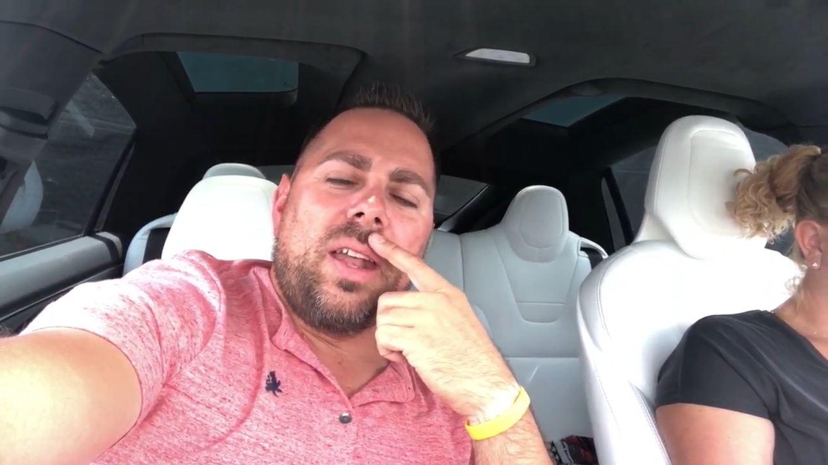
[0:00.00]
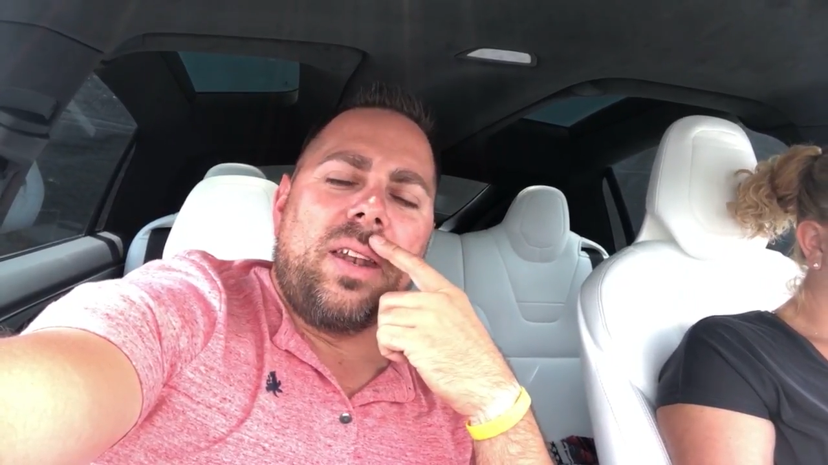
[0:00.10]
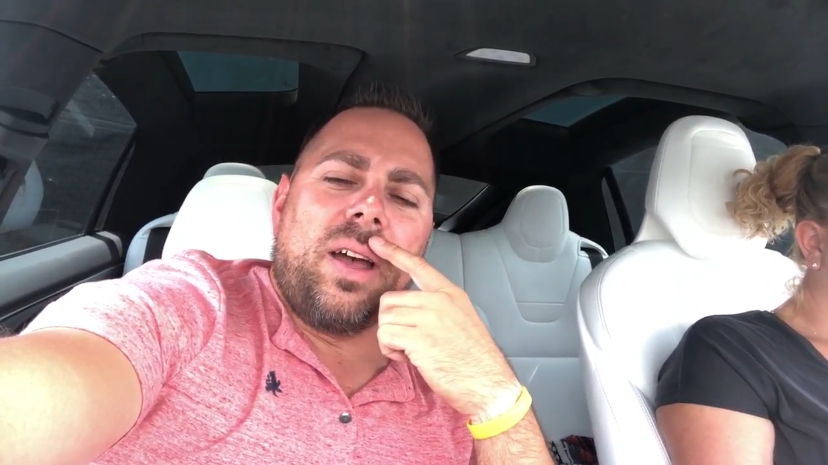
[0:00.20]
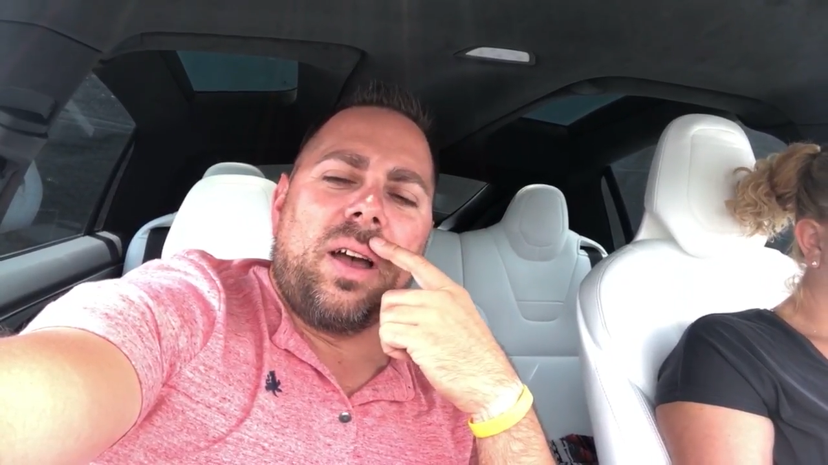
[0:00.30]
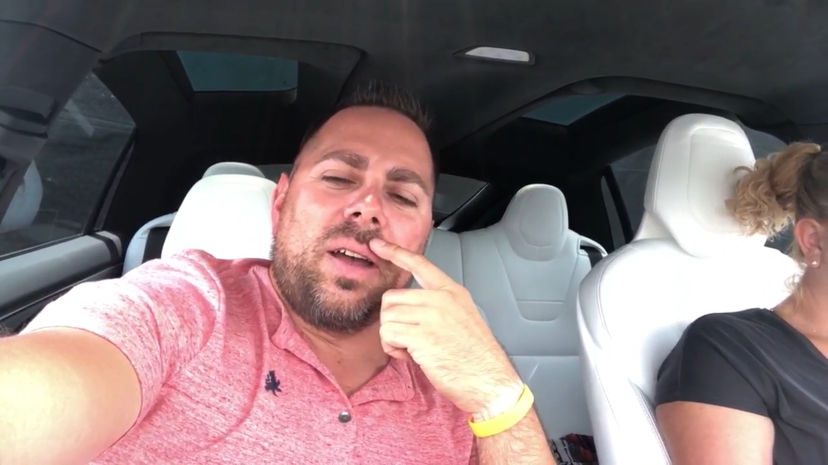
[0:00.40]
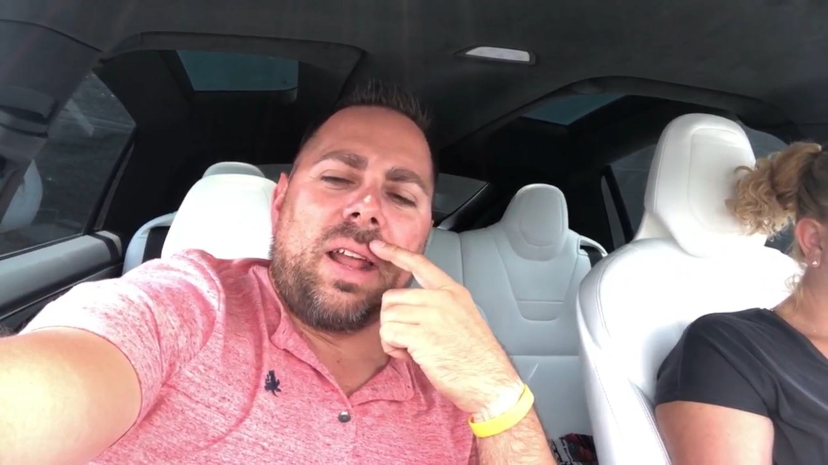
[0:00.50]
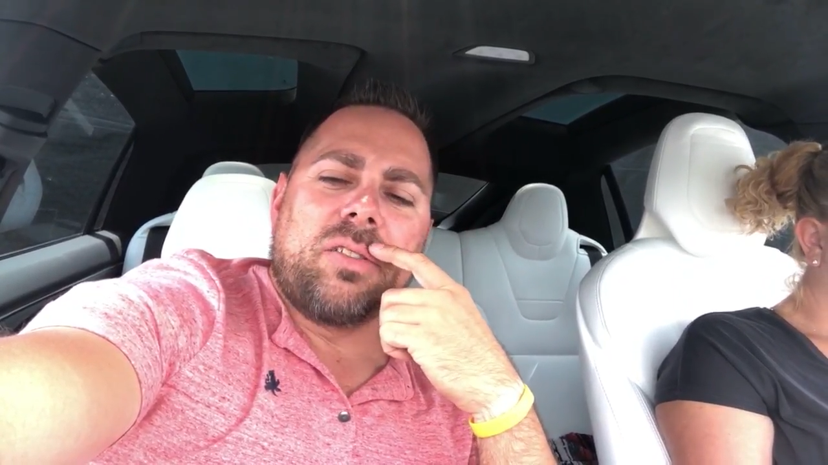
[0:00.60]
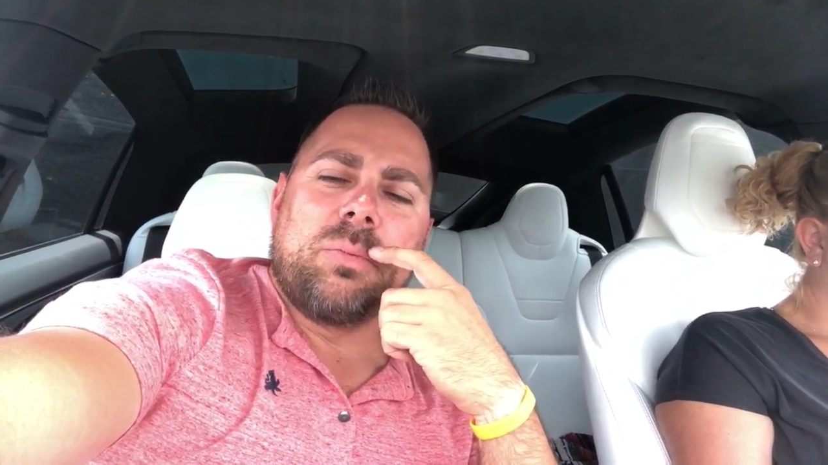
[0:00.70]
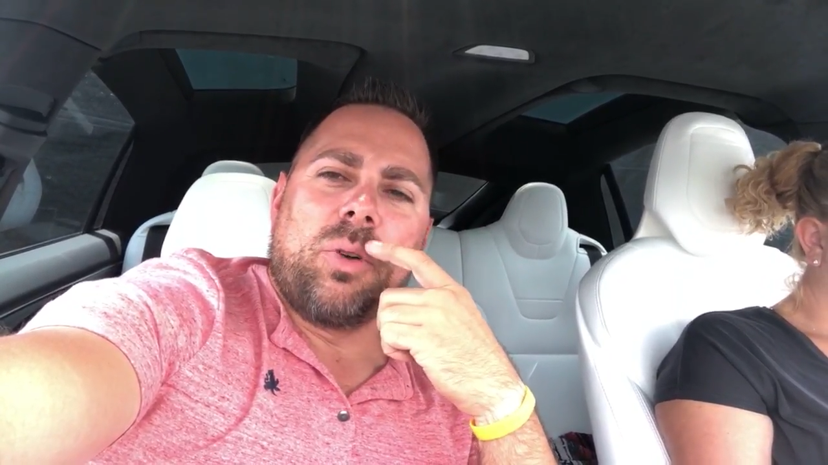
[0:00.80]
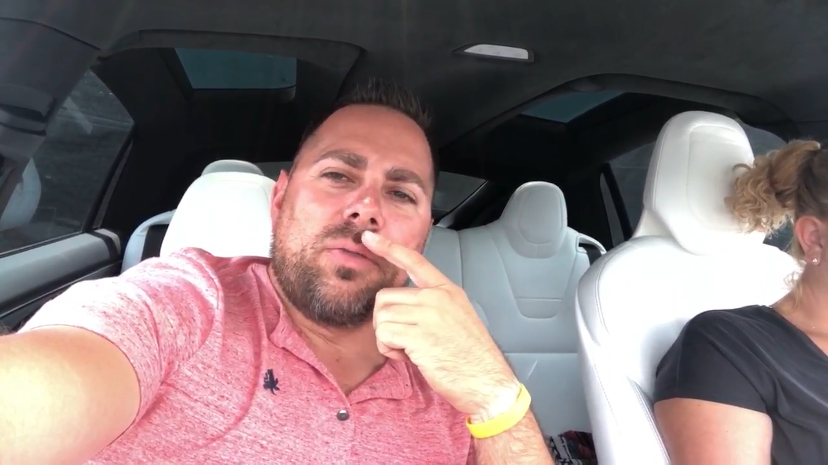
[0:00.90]
and
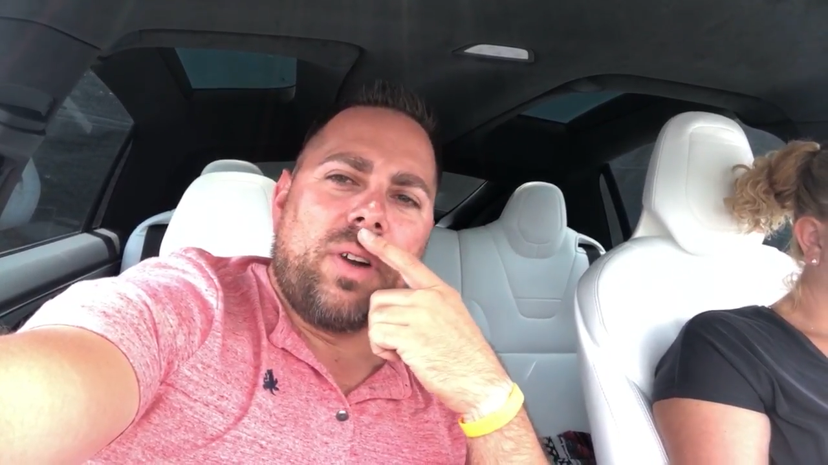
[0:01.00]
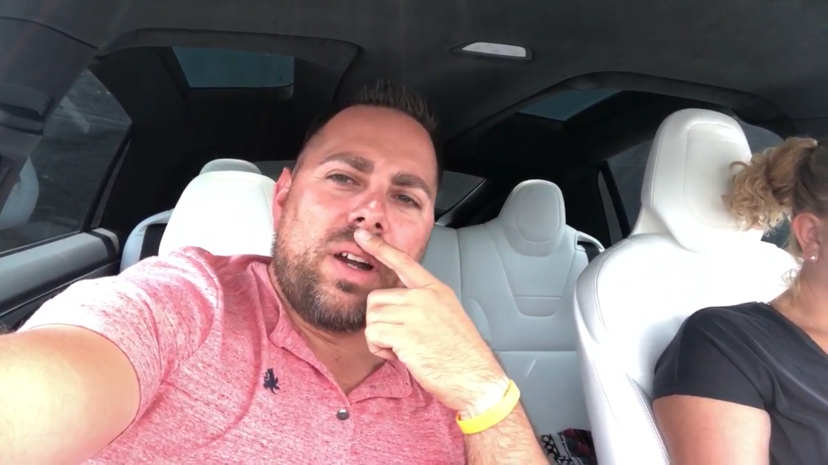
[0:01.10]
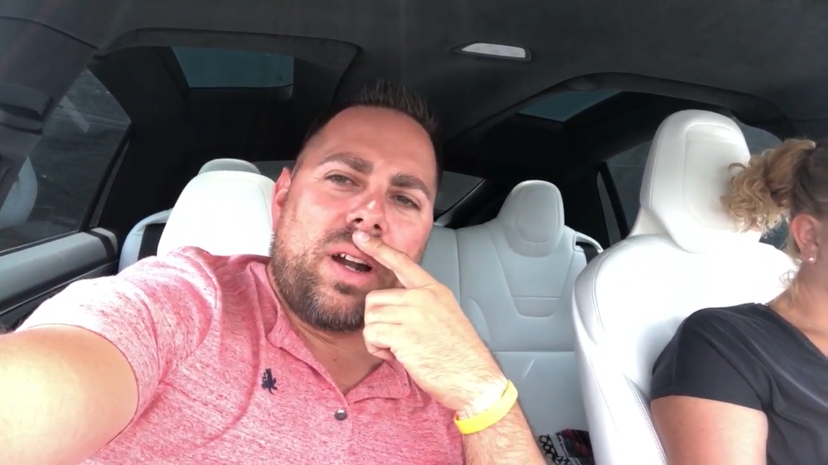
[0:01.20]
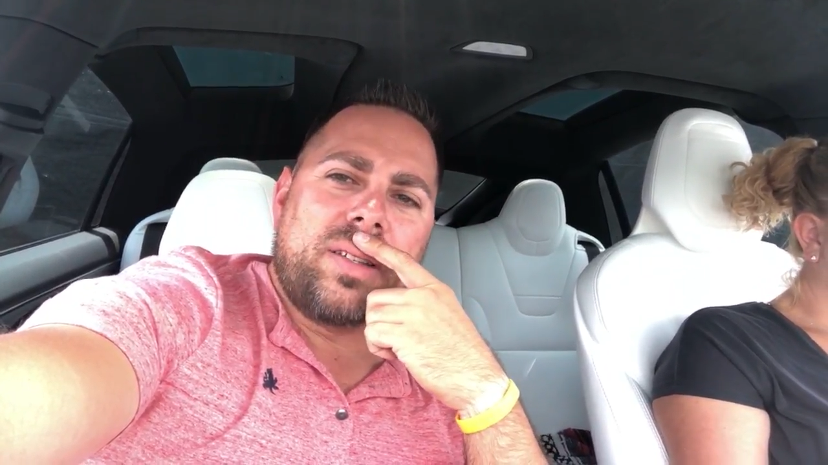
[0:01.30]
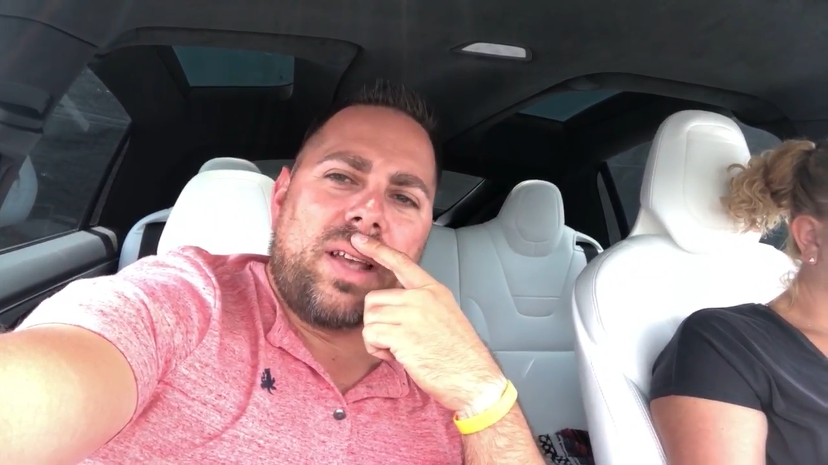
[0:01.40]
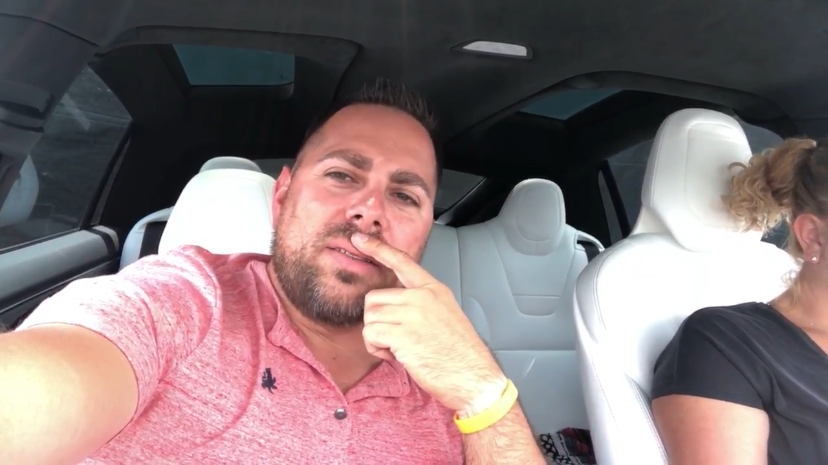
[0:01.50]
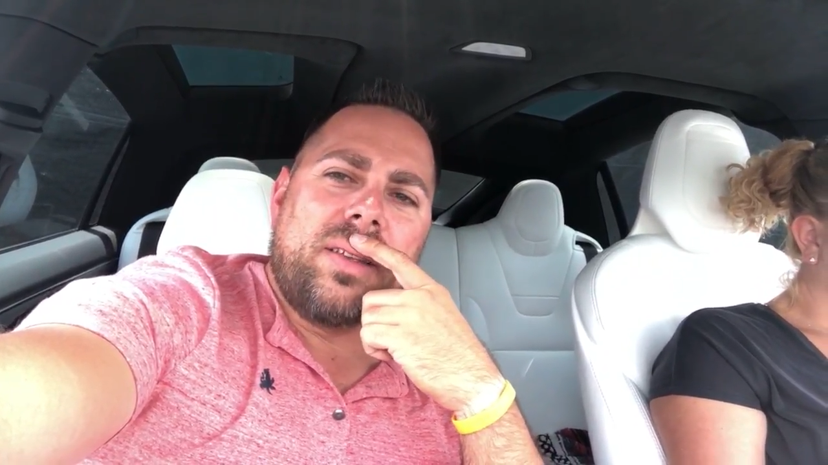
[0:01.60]
gonna have some more fun in our